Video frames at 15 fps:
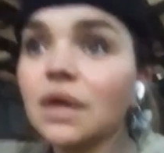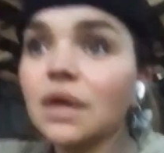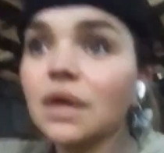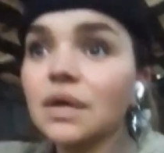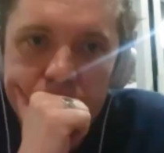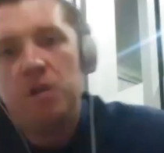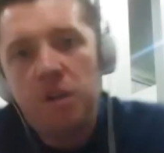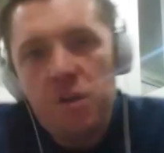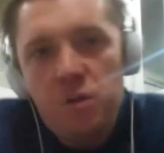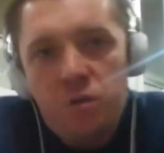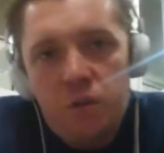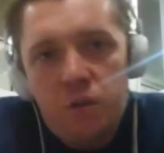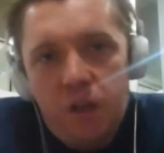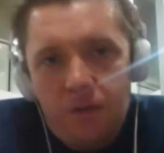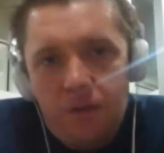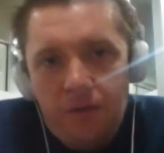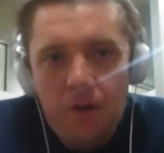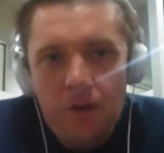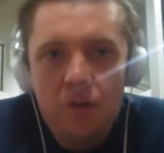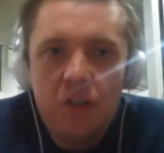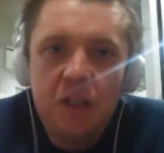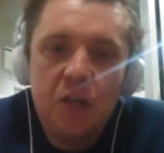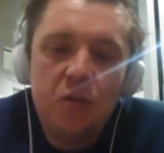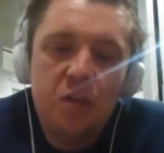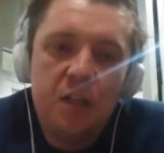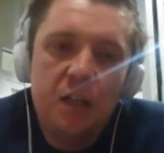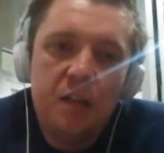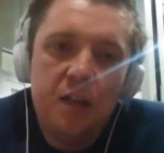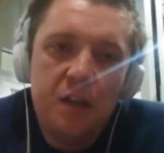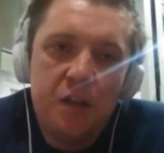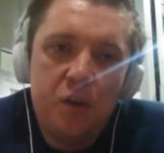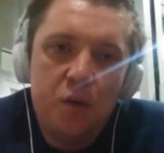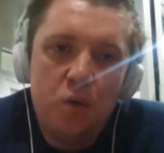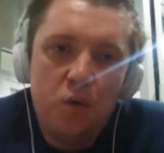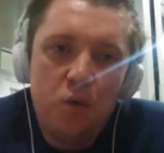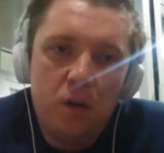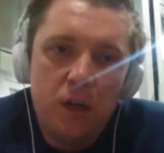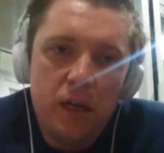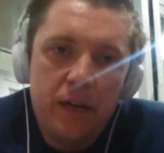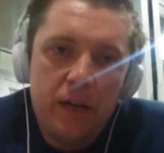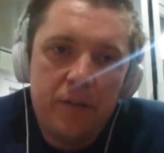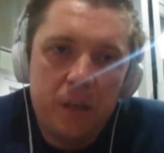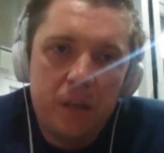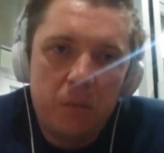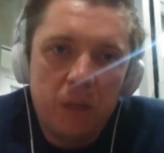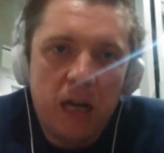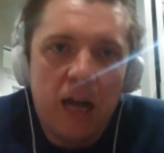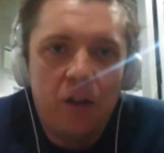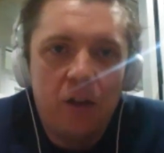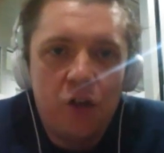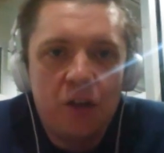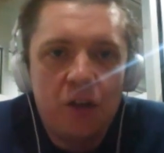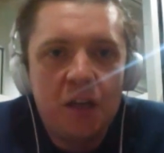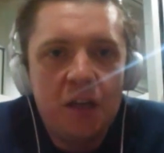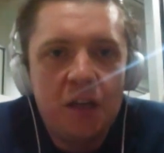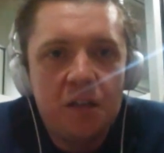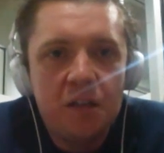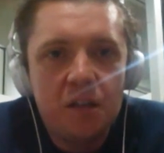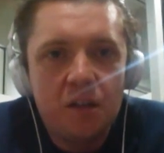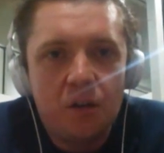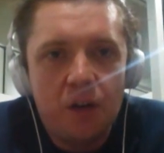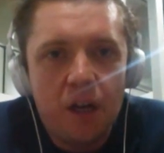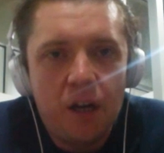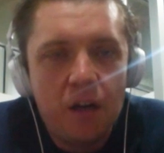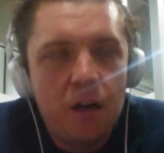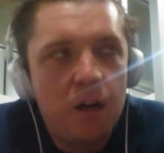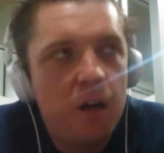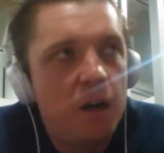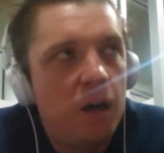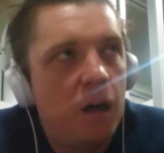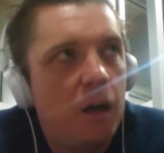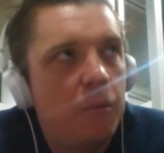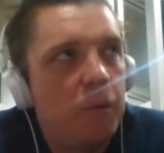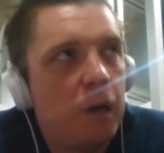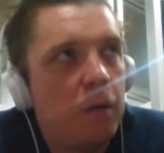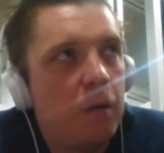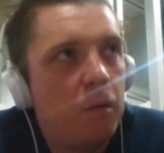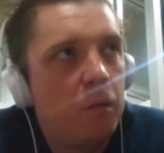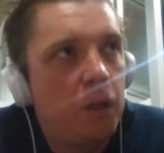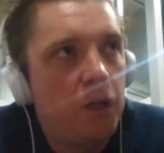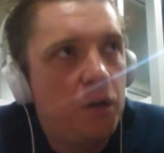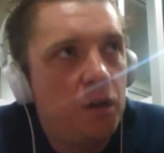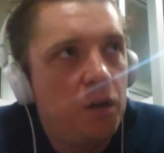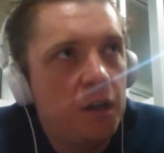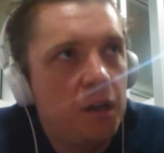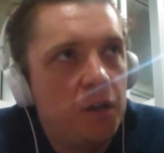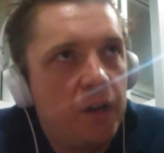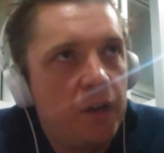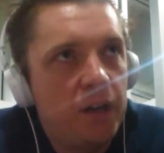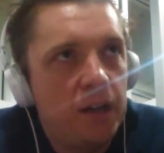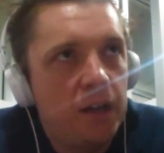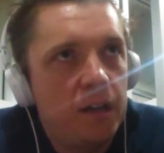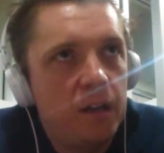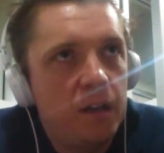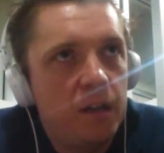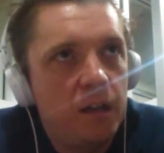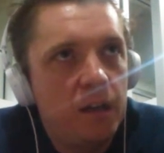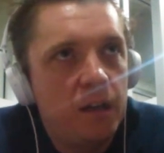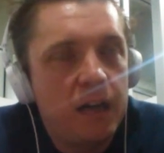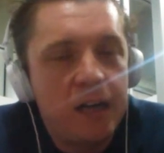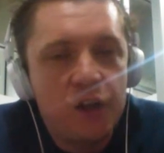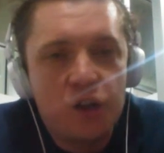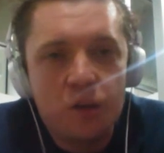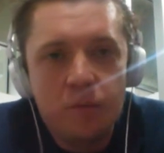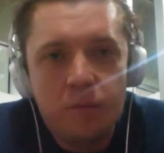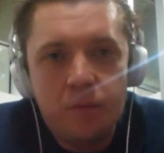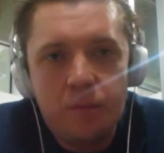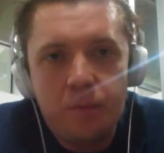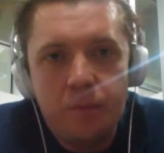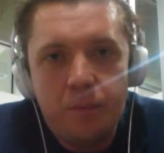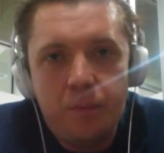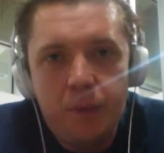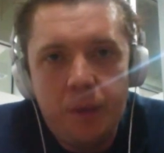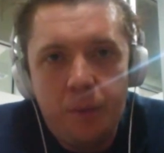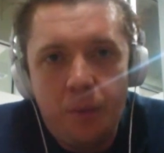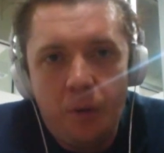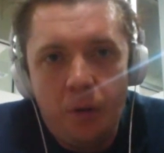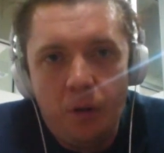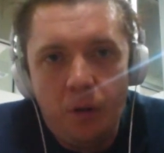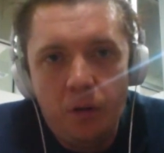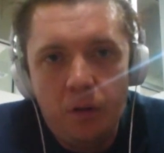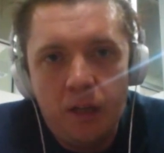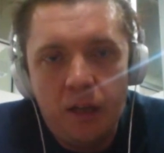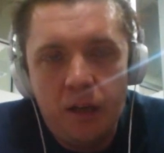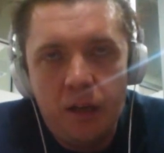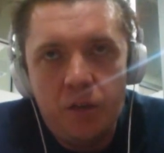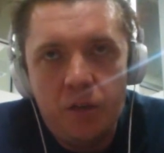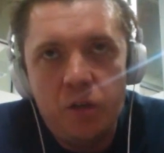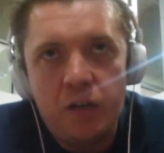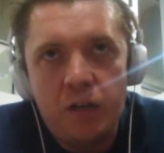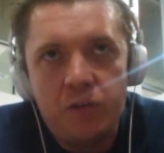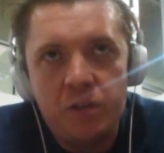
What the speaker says: But you said that you have some knowledge in history, probably you can agree that the Russian people, they need to have a